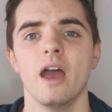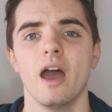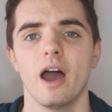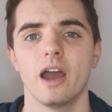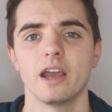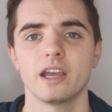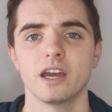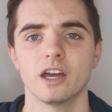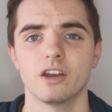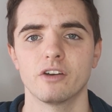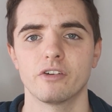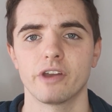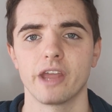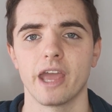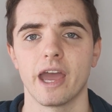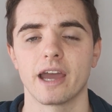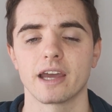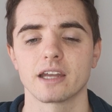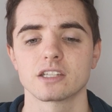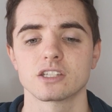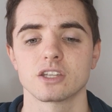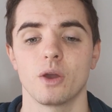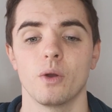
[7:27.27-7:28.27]
are going to
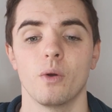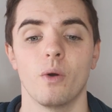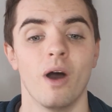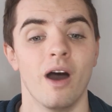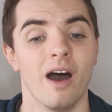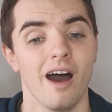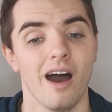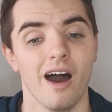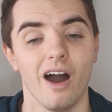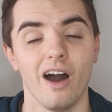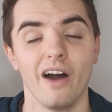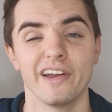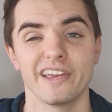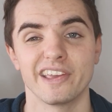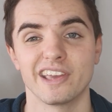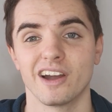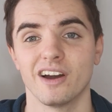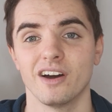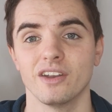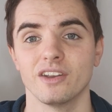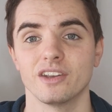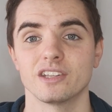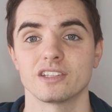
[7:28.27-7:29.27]
react, so I
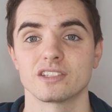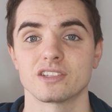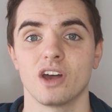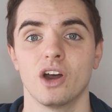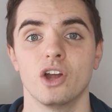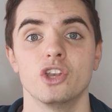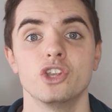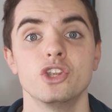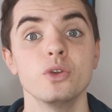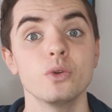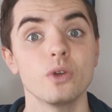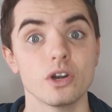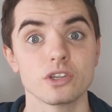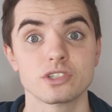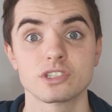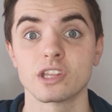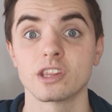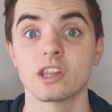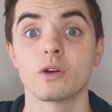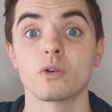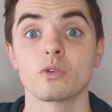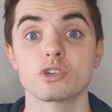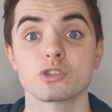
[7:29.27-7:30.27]
can't decide. You guys
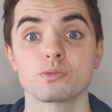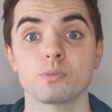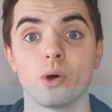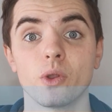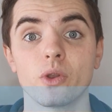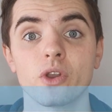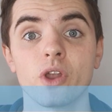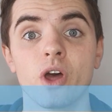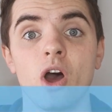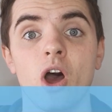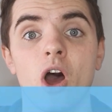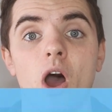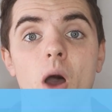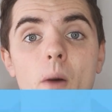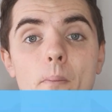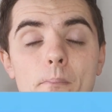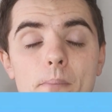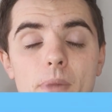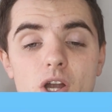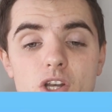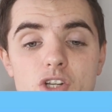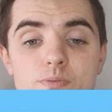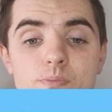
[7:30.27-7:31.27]
think they'll respond
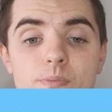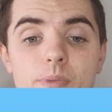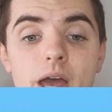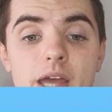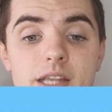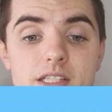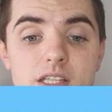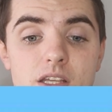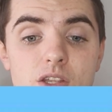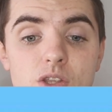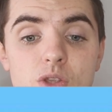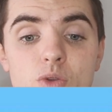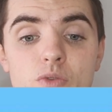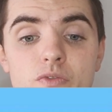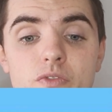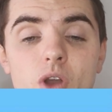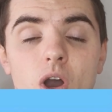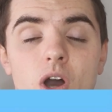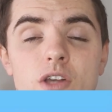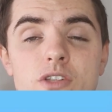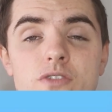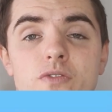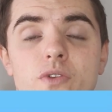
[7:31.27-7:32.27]
much better. You
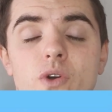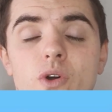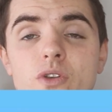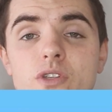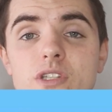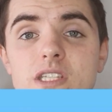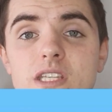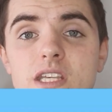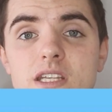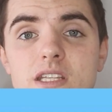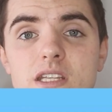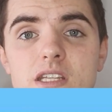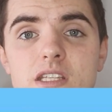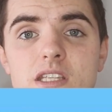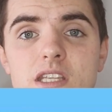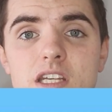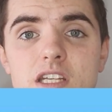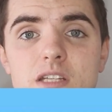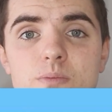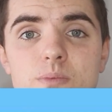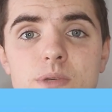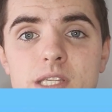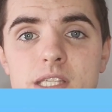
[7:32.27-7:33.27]
guys have gone
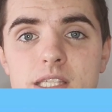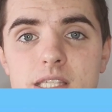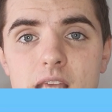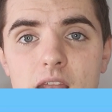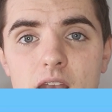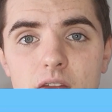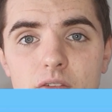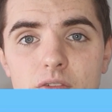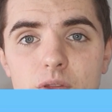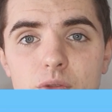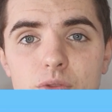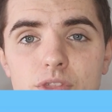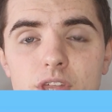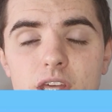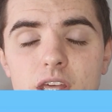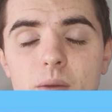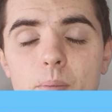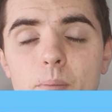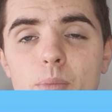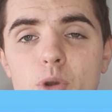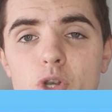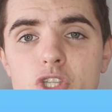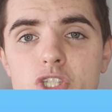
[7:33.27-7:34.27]
66% of you
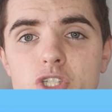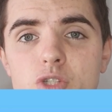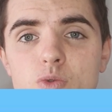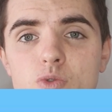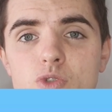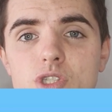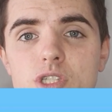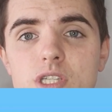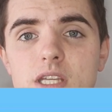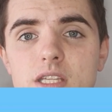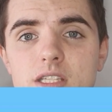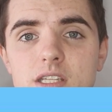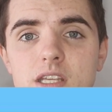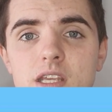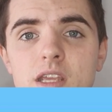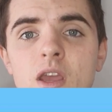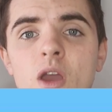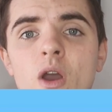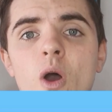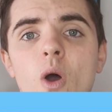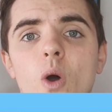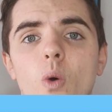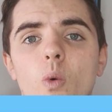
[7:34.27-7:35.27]
think Bristol City
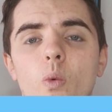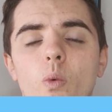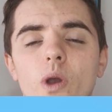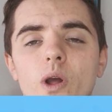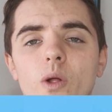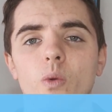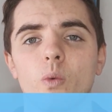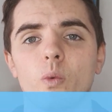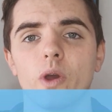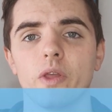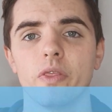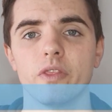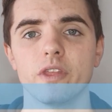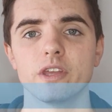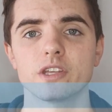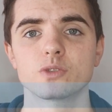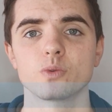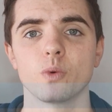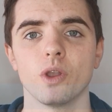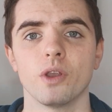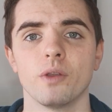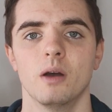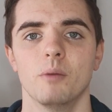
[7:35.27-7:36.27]
will win
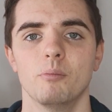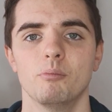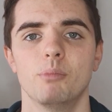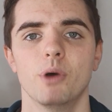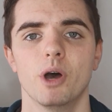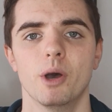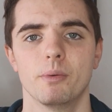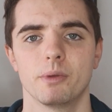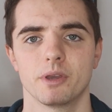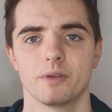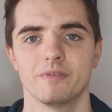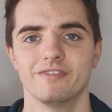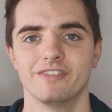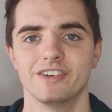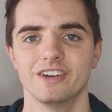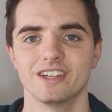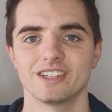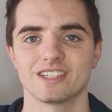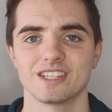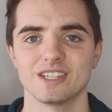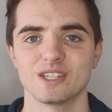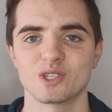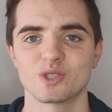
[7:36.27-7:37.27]
this one. Birmingham
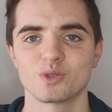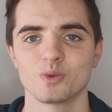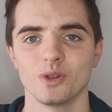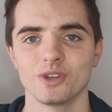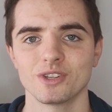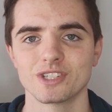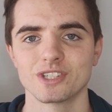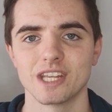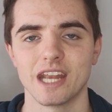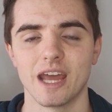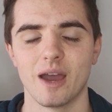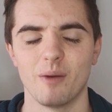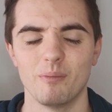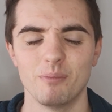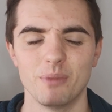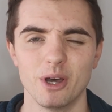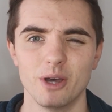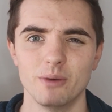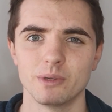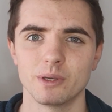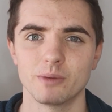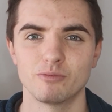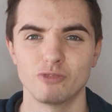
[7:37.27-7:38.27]
versus Swansea now, and
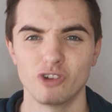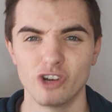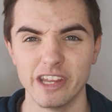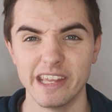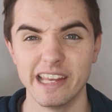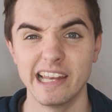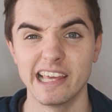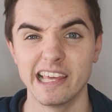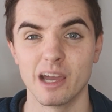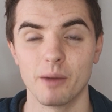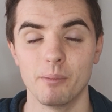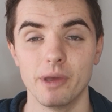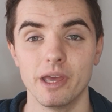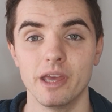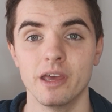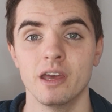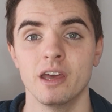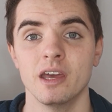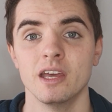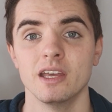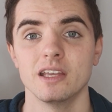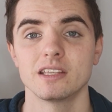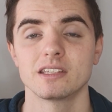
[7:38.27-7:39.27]
Birmingham reeling a
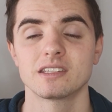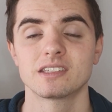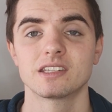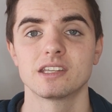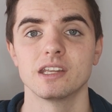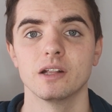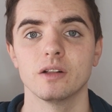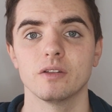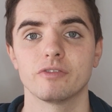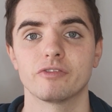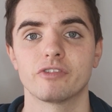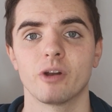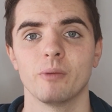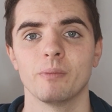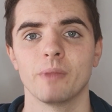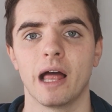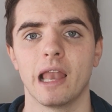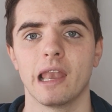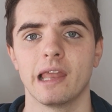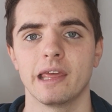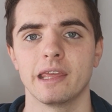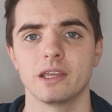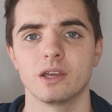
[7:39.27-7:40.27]
bit still from
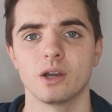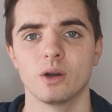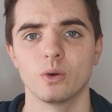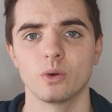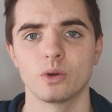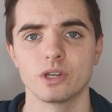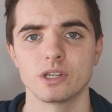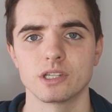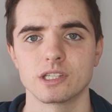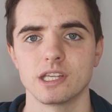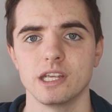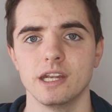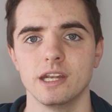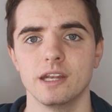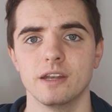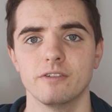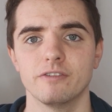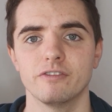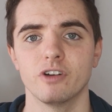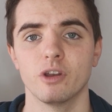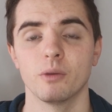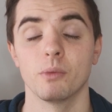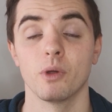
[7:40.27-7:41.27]
that late goal conceded
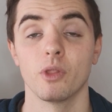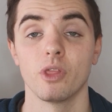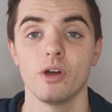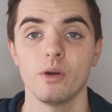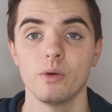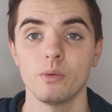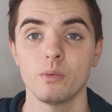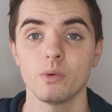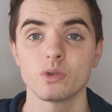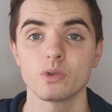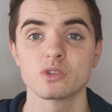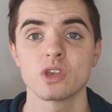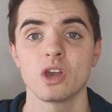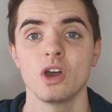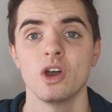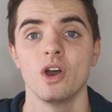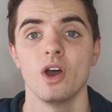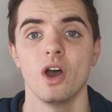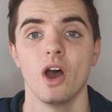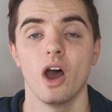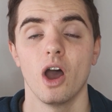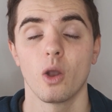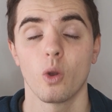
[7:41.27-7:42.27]
at Fulham, although it was
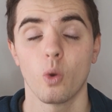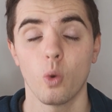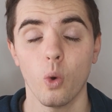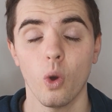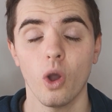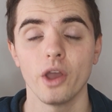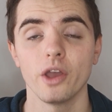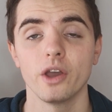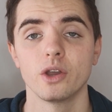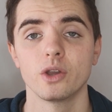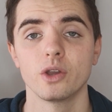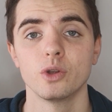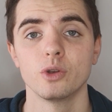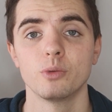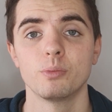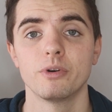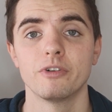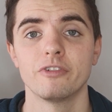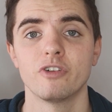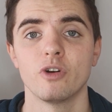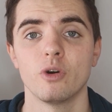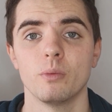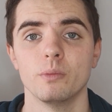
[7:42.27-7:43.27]
quite a good
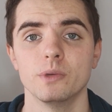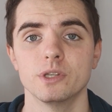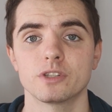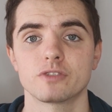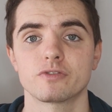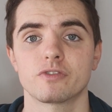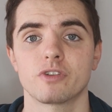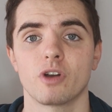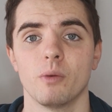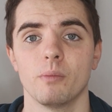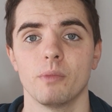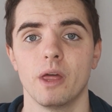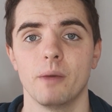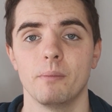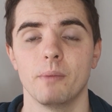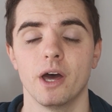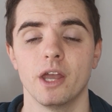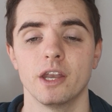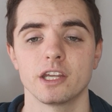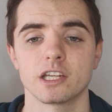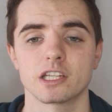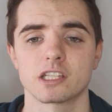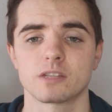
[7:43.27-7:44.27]
performance from them
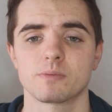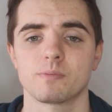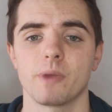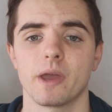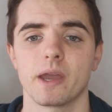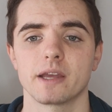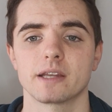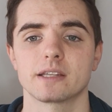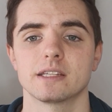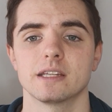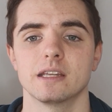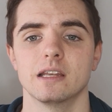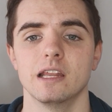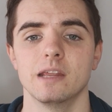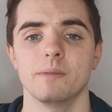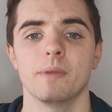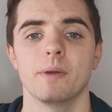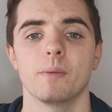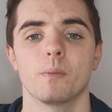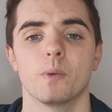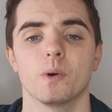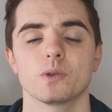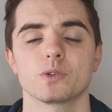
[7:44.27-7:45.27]
unexpectedly.
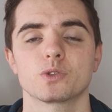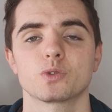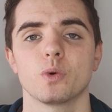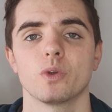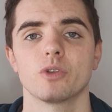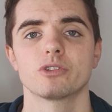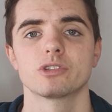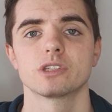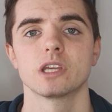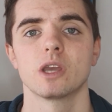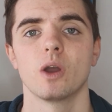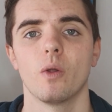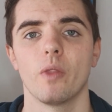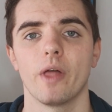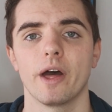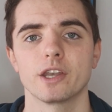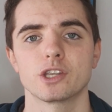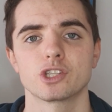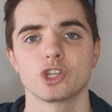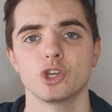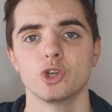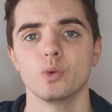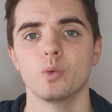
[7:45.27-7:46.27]
Meanwhile, Swansea got
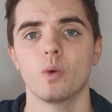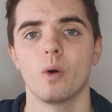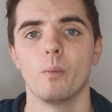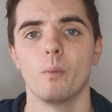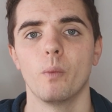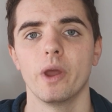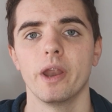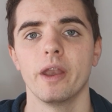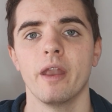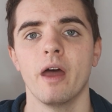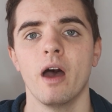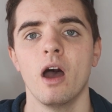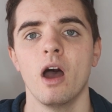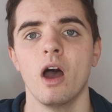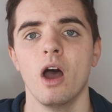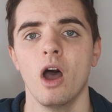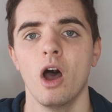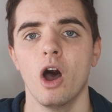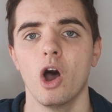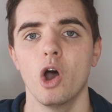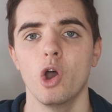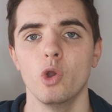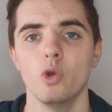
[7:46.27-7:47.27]
that 2-1 win
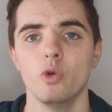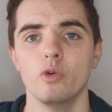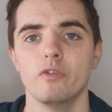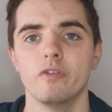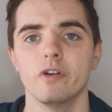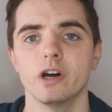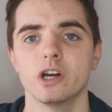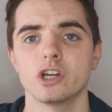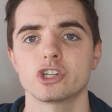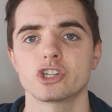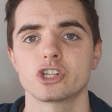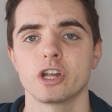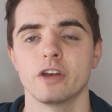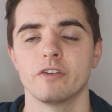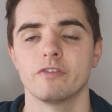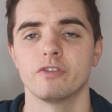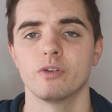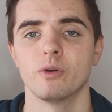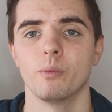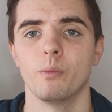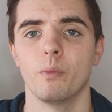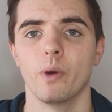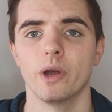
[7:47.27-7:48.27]
over
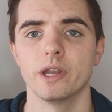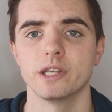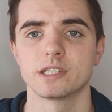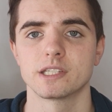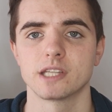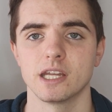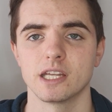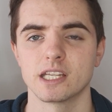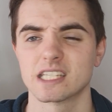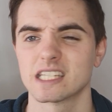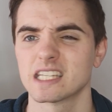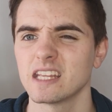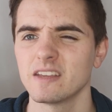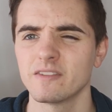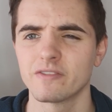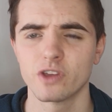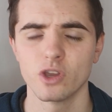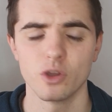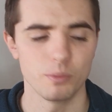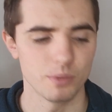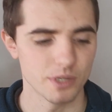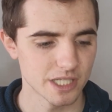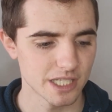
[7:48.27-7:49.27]
Sheffield Wednesday, and Steve
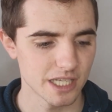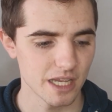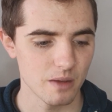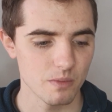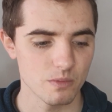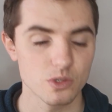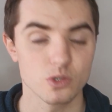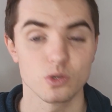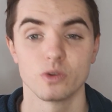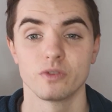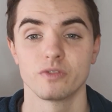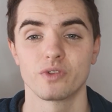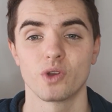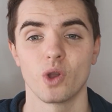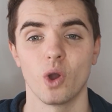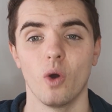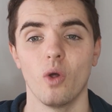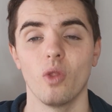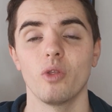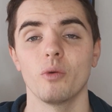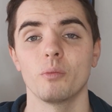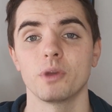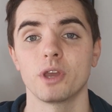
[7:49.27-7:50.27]
Cooper seems to have
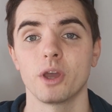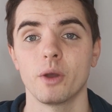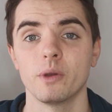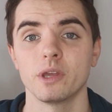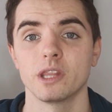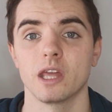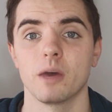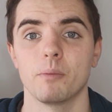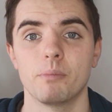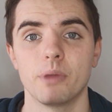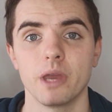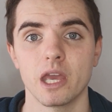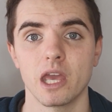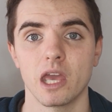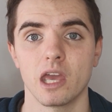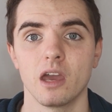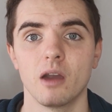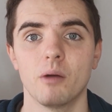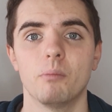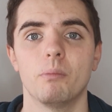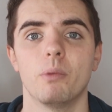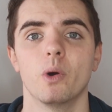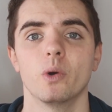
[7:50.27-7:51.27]
got them going. They're
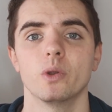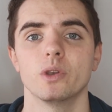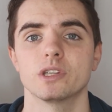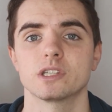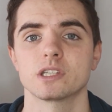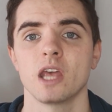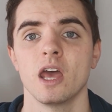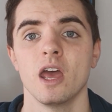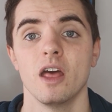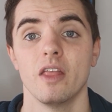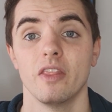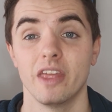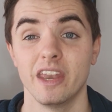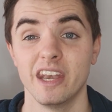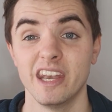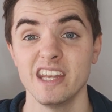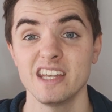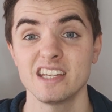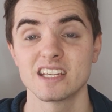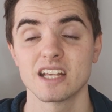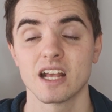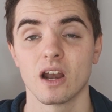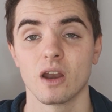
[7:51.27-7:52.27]
picking up points. They
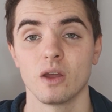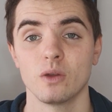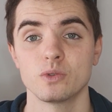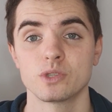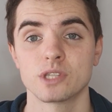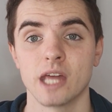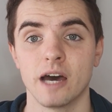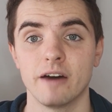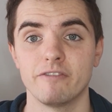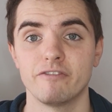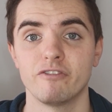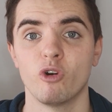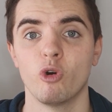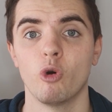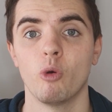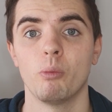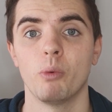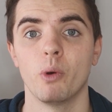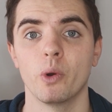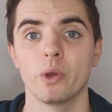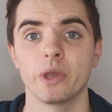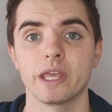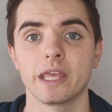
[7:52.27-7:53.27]
need to close that
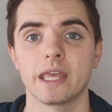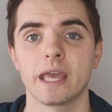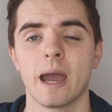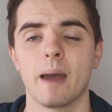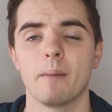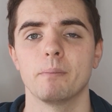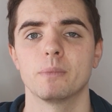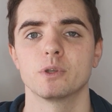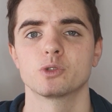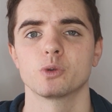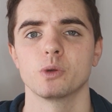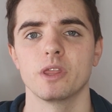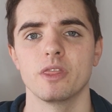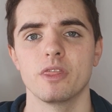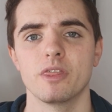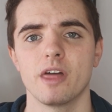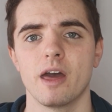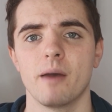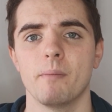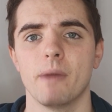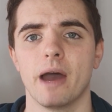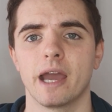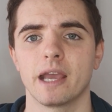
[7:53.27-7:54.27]
4-point gap between
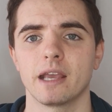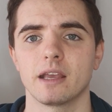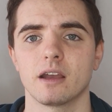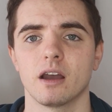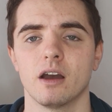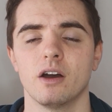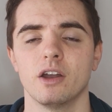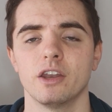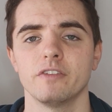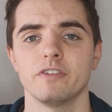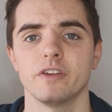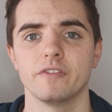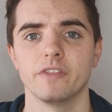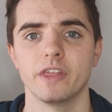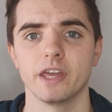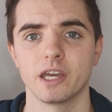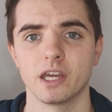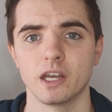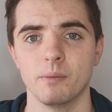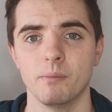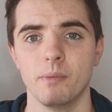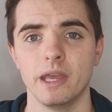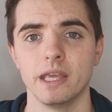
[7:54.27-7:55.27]
them and Cardiff if they're
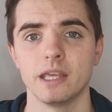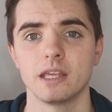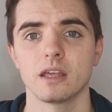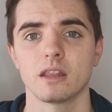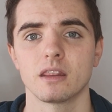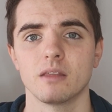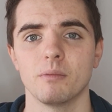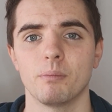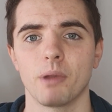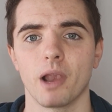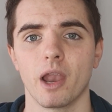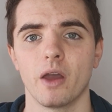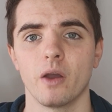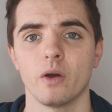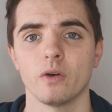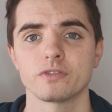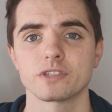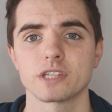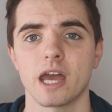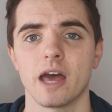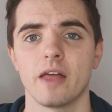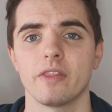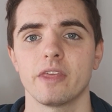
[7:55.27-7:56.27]
going to make the
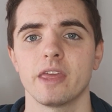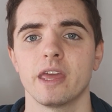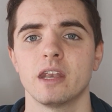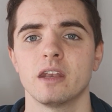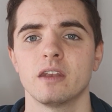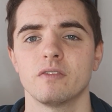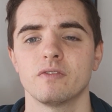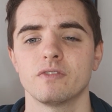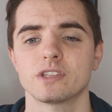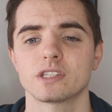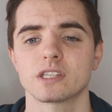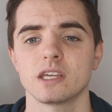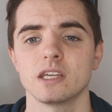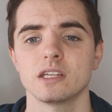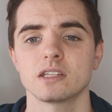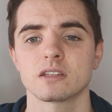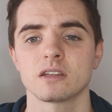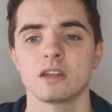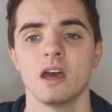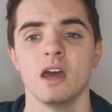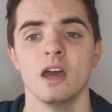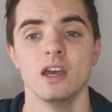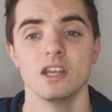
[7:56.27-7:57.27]
playoffs at the end of the
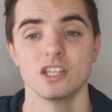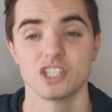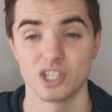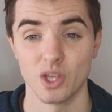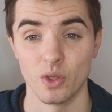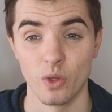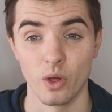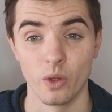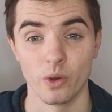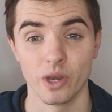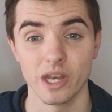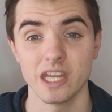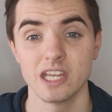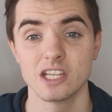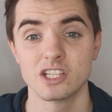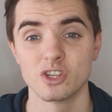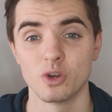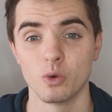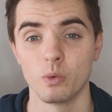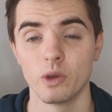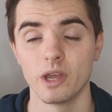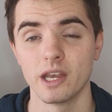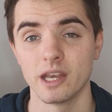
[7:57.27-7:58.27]
season, so they'll need
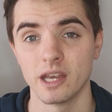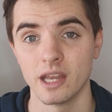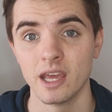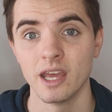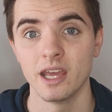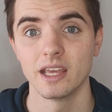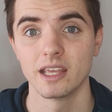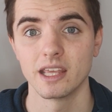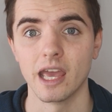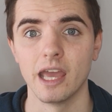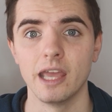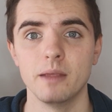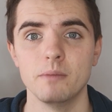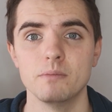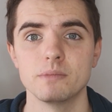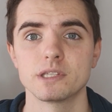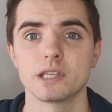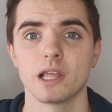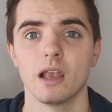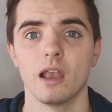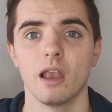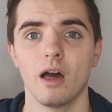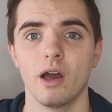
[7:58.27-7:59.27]
to win
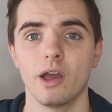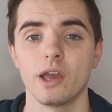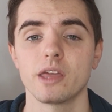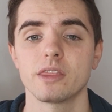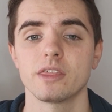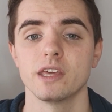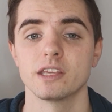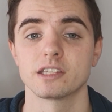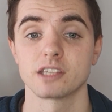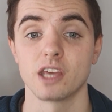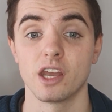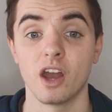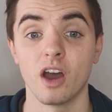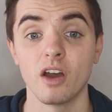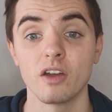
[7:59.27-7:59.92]
games like this, and